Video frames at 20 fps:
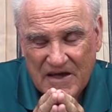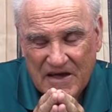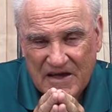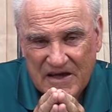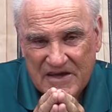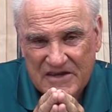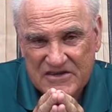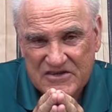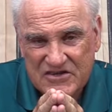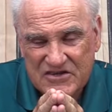
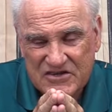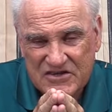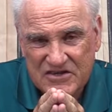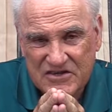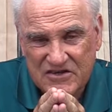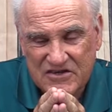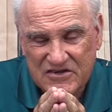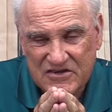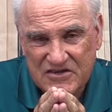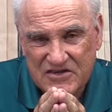he is
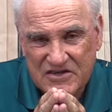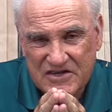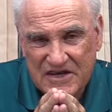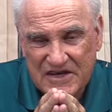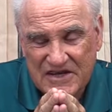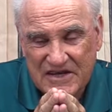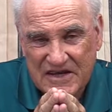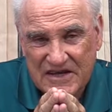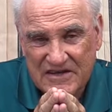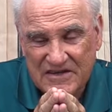still
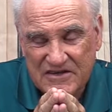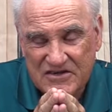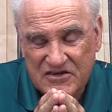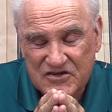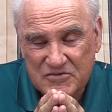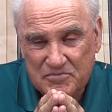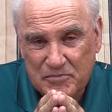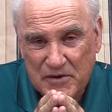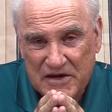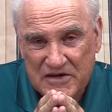seeking the
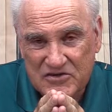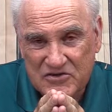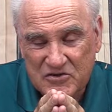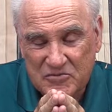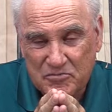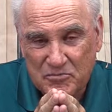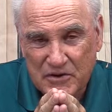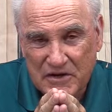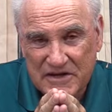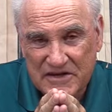special
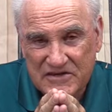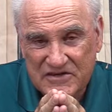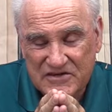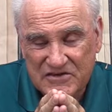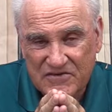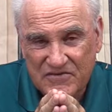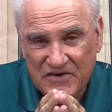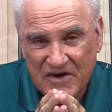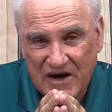place of